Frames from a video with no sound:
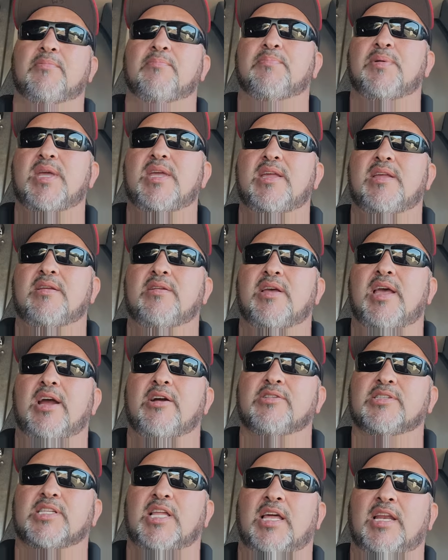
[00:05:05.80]
and beat
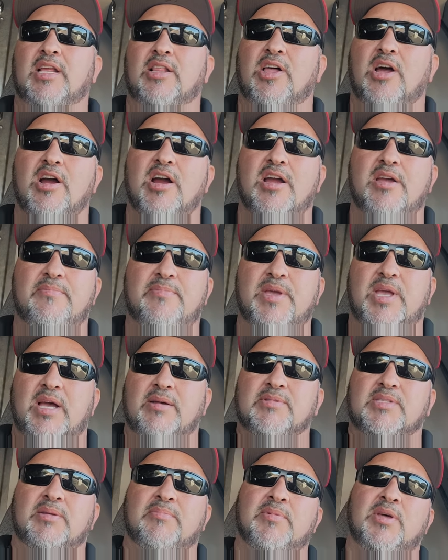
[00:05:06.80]
Arizona Lara, he
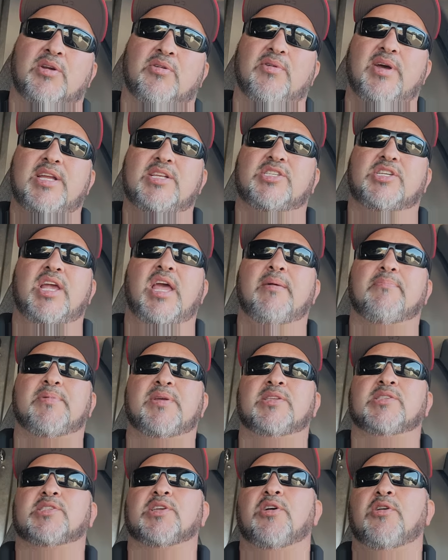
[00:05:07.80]
becomes the middleweight
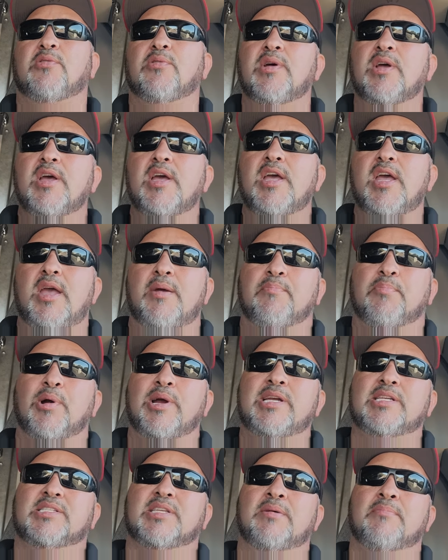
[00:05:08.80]
champion. So it
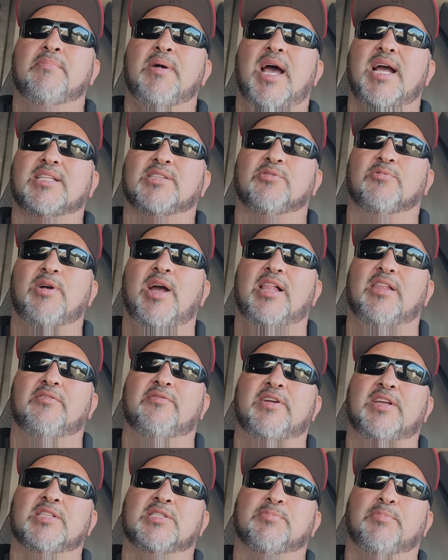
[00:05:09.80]
brings him back to
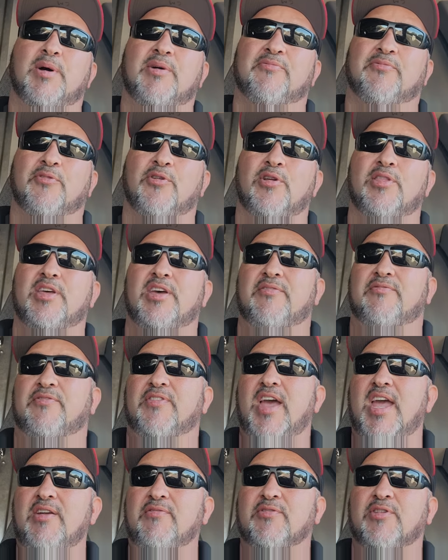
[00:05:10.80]
relevance. But for the
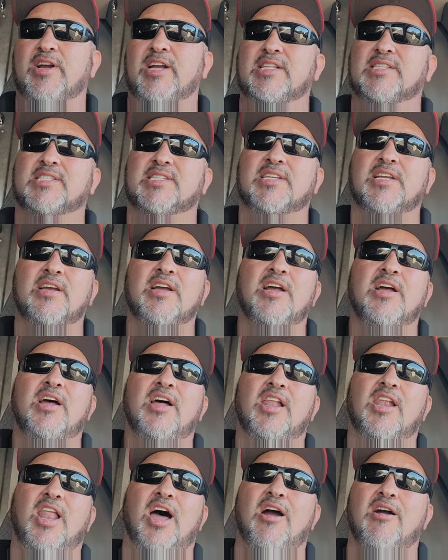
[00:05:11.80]
favorites,
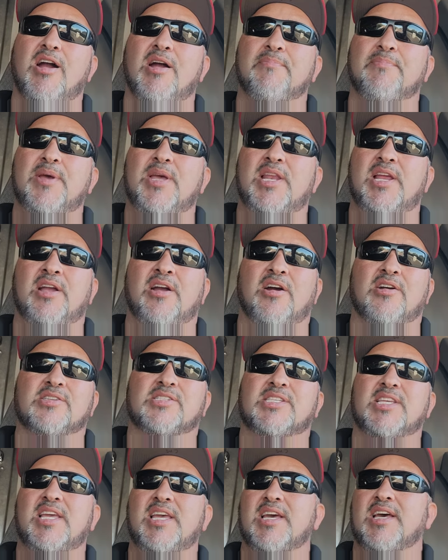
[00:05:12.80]
Lara beating
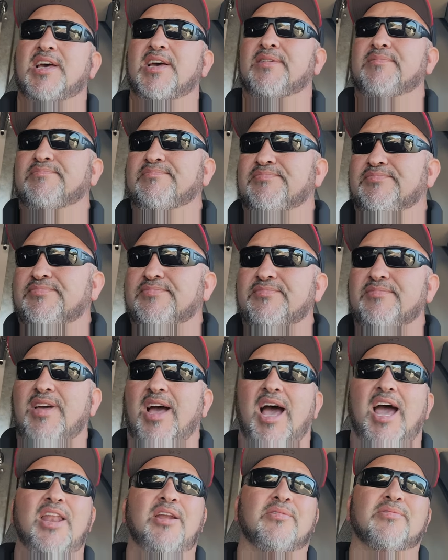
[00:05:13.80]
Garcia,
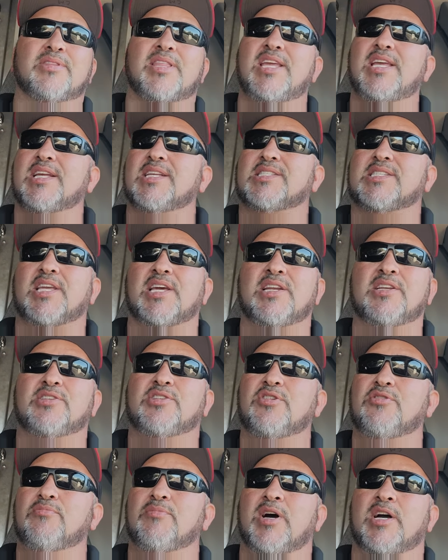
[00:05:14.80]
I don't think it's going to
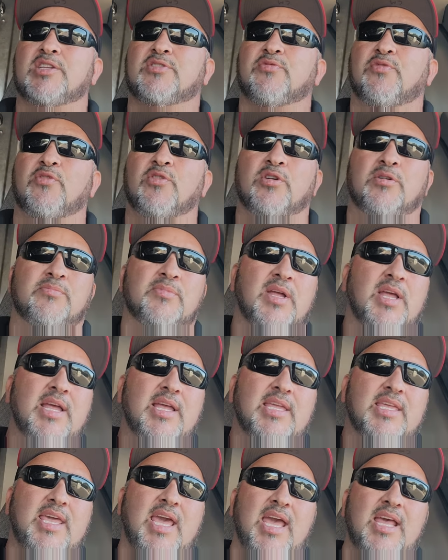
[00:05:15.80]
do much for him.
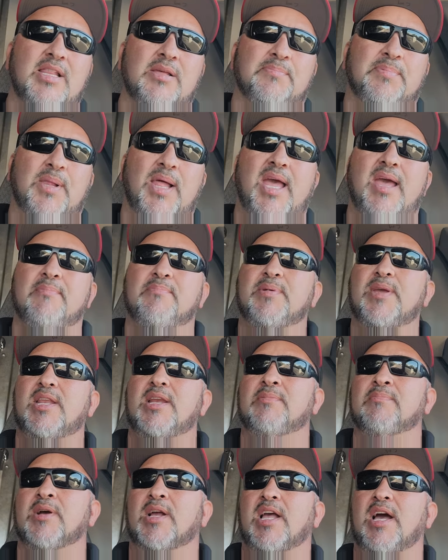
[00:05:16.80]
Caleb Plant
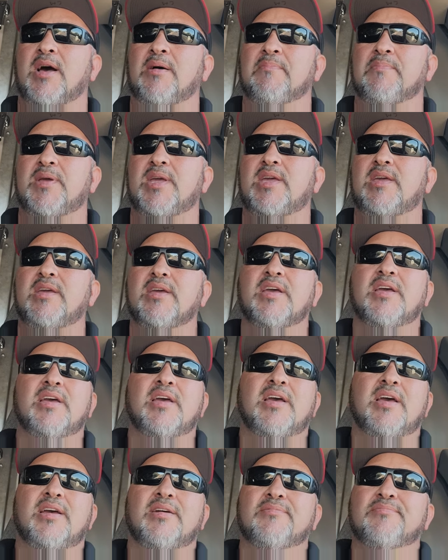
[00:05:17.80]
beating McCombie,
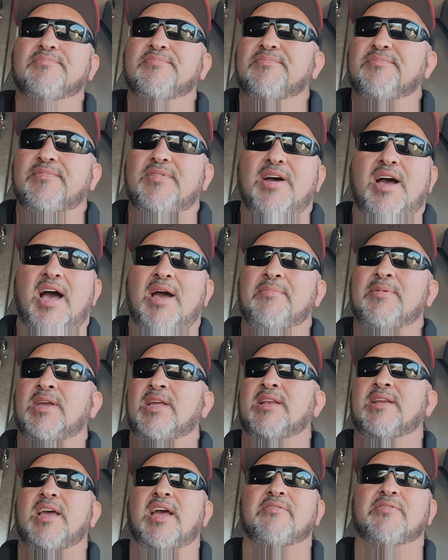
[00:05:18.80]
I
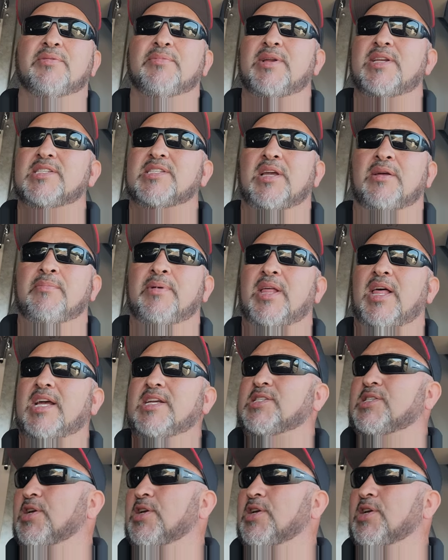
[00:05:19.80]
mean, everybody's going to be like,